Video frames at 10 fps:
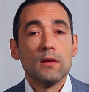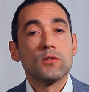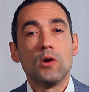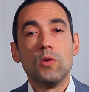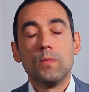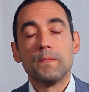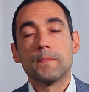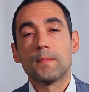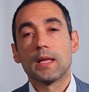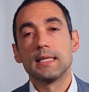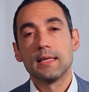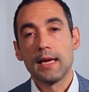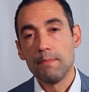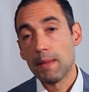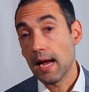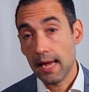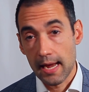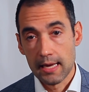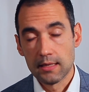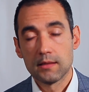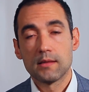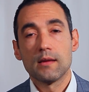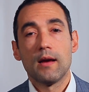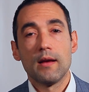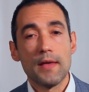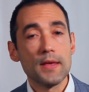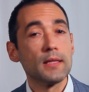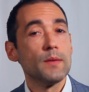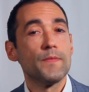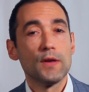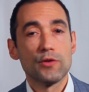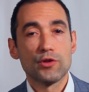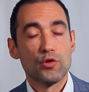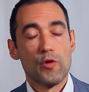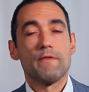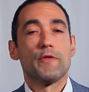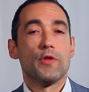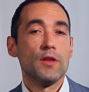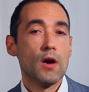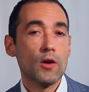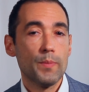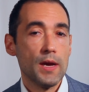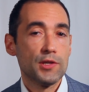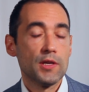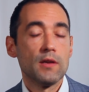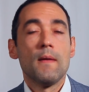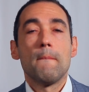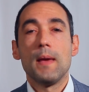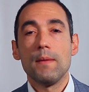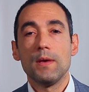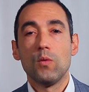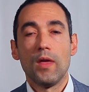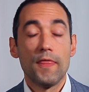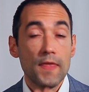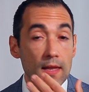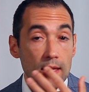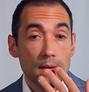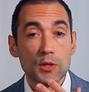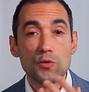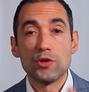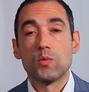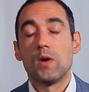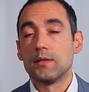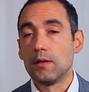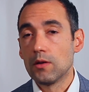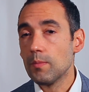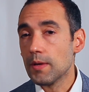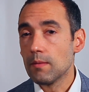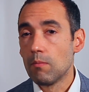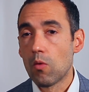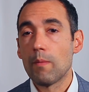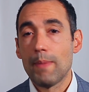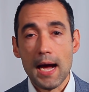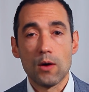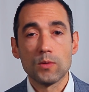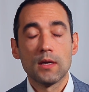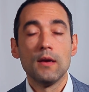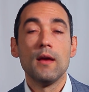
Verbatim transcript: So, in my hands, I think lip filler is great for the younger patient, maybe with thin lips who just wants a little bit more pout